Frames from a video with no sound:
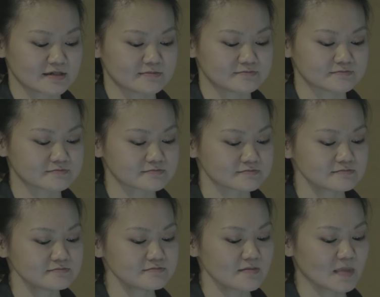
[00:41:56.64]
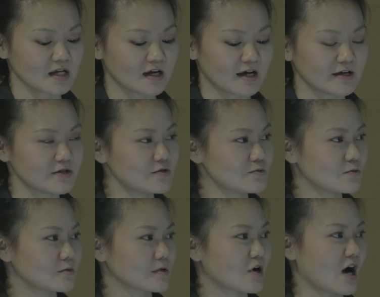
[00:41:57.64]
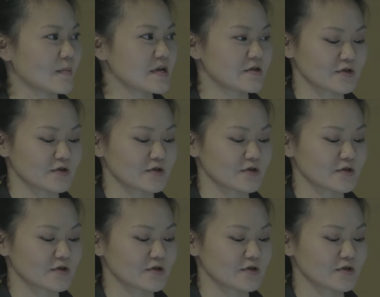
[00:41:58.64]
You install 2 Node libraries.